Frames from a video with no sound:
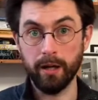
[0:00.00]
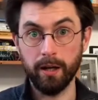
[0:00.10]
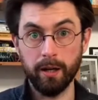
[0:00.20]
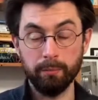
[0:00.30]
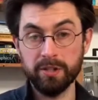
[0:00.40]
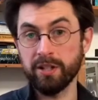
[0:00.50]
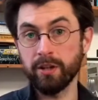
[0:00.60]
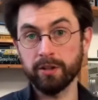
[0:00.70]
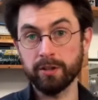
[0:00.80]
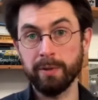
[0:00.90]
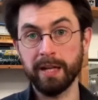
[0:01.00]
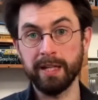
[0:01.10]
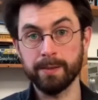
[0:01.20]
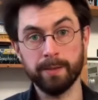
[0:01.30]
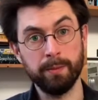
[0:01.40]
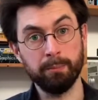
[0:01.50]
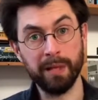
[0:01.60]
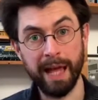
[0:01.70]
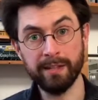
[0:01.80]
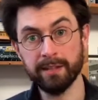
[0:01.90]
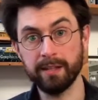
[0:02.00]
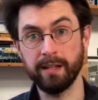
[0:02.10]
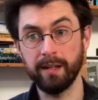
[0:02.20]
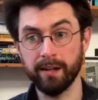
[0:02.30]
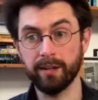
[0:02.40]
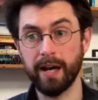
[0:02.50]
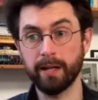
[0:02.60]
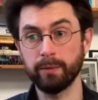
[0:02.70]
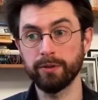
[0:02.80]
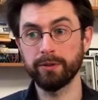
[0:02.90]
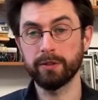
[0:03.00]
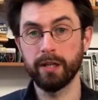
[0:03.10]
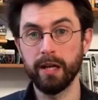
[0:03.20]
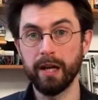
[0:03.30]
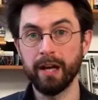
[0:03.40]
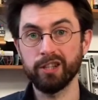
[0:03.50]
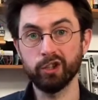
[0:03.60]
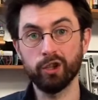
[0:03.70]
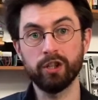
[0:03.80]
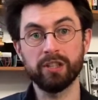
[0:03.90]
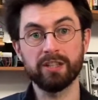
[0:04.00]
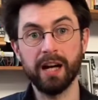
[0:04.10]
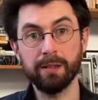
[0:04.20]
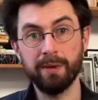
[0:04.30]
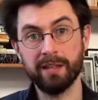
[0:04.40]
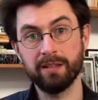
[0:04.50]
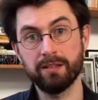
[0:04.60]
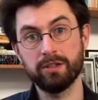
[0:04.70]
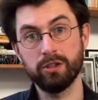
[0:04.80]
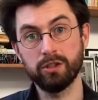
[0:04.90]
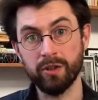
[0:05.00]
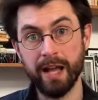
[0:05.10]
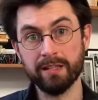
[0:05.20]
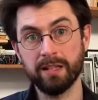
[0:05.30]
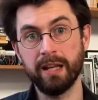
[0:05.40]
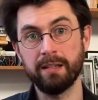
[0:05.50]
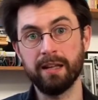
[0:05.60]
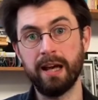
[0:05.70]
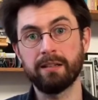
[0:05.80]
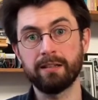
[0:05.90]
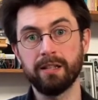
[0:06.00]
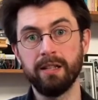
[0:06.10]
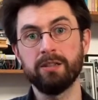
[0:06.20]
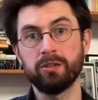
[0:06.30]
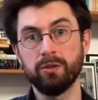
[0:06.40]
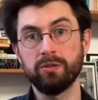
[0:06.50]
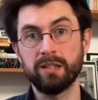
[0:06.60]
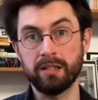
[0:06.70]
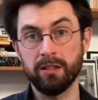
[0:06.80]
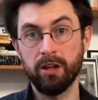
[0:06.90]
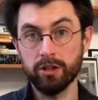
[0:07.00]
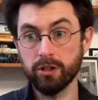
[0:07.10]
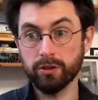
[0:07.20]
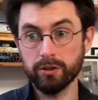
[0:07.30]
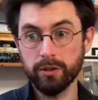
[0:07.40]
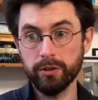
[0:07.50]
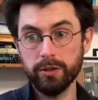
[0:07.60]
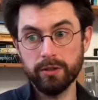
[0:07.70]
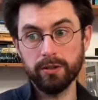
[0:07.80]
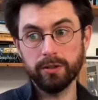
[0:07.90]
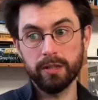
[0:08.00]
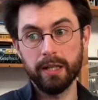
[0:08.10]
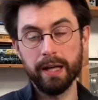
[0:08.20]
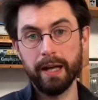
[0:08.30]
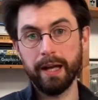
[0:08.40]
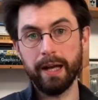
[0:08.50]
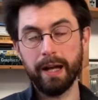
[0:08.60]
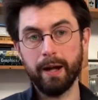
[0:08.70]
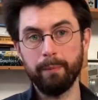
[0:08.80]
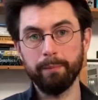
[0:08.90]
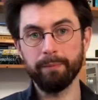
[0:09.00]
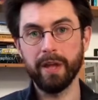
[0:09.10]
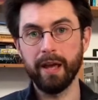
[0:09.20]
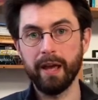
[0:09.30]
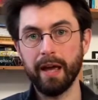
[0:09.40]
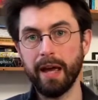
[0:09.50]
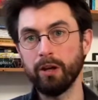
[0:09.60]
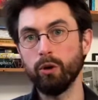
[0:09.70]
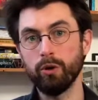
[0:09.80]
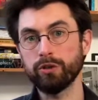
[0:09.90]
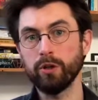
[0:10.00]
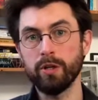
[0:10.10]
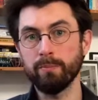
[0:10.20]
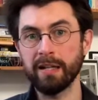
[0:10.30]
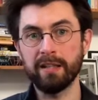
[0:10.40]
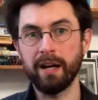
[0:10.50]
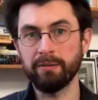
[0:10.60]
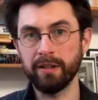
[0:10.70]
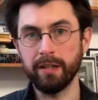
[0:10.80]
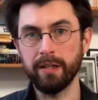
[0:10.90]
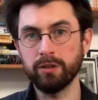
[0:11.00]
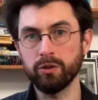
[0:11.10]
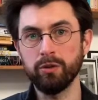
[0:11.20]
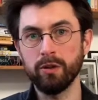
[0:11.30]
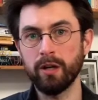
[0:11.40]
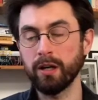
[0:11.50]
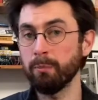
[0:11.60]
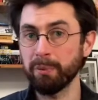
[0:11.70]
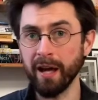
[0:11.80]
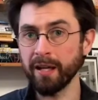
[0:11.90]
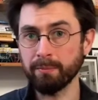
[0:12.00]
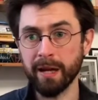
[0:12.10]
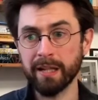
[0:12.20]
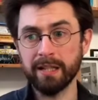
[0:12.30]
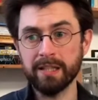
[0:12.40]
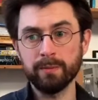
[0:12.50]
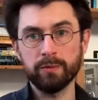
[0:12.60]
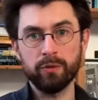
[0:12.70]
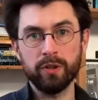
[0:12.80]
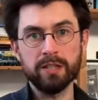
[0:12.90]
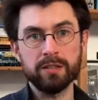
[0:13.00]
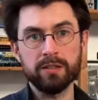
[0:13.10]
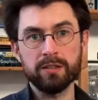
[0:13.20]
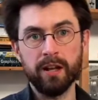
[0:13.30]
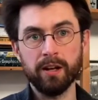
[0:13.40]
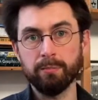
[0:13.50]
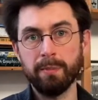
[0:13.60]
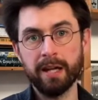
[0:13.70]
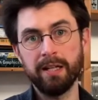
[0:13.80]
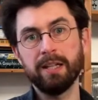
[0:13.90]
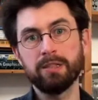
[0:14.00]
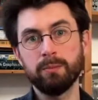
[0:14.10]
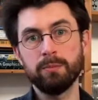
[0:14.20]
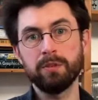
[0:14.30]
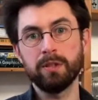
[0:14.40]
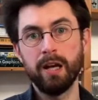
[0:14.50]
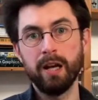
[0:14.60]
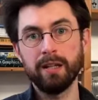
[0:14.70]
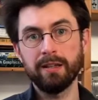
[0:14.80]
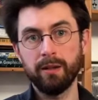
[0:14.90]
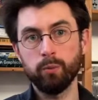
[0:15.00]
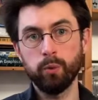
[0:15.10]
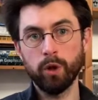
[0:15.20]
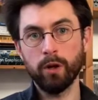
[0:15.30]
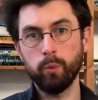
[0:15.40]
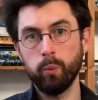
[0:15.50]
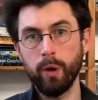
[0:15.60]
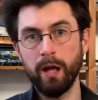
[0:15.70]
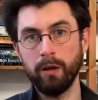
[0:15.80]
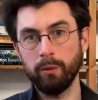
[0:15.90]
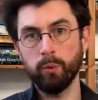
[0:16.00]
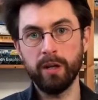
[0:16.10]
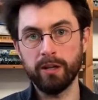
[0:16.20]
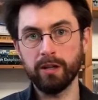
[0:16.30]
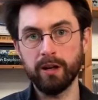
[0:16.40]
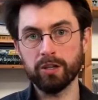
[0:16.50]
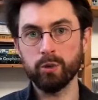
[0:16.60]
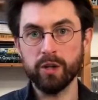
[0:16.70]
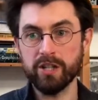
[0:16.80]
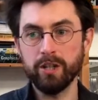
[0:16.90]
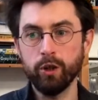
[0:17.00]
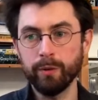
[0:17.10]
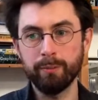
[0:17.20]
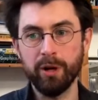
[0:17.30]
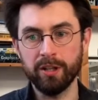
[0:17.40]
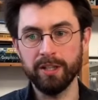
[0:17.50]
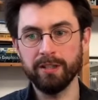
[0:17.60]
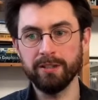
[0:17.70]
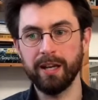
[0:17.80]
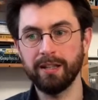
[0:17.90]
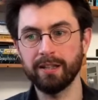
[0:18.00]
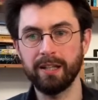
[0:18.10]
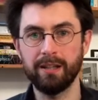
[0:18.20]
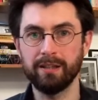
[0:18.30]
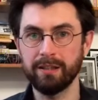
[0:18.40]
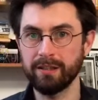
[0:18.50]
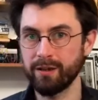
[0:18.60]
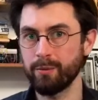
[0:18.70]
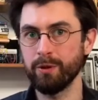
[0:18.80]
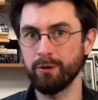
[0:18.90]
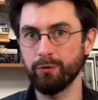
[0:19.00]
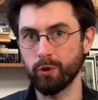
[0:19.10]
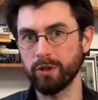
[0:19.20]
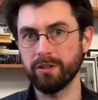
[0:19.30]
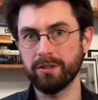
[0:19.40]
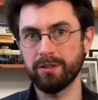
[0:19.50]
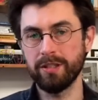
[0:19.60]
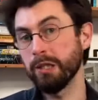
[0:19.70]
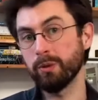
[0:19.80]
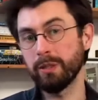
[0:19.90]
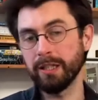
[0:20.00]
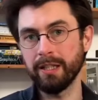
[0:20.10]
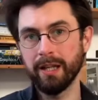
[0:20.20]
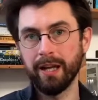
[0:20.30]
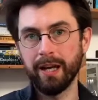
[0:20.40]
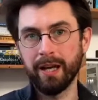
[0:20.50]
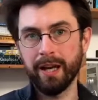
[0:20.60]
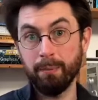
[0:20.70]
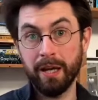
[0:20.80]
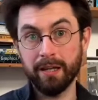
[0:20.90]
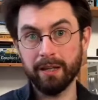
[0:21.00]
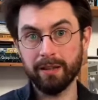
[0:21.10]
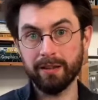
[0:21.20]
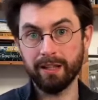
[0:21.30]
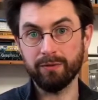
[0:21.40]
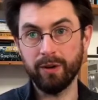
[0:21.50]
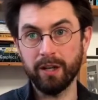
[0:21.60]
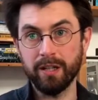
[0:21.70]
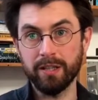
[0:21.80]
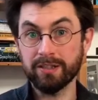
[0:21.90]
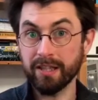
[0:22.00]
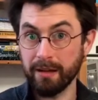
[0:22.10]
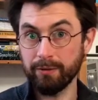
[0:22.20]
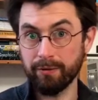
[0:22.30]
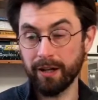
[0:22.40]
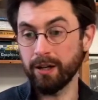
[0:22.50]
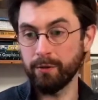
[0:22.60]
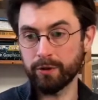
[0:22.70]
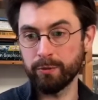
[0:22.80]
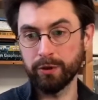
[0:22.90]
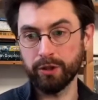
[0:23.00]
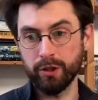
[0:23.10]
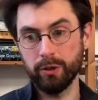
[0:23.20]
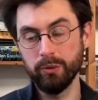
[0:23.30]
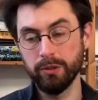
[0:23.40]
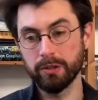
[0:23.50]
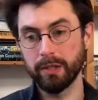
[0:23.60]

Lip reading: materials and mechanisms in plants and in other animals. You'll learn design methods to translate that into technological solutions. And also you might dive into compliant mechanisms, for instance, and other mechanisms that work well with our squishy human bodies and can distribute forces equally and make things very safe and comfortable to use.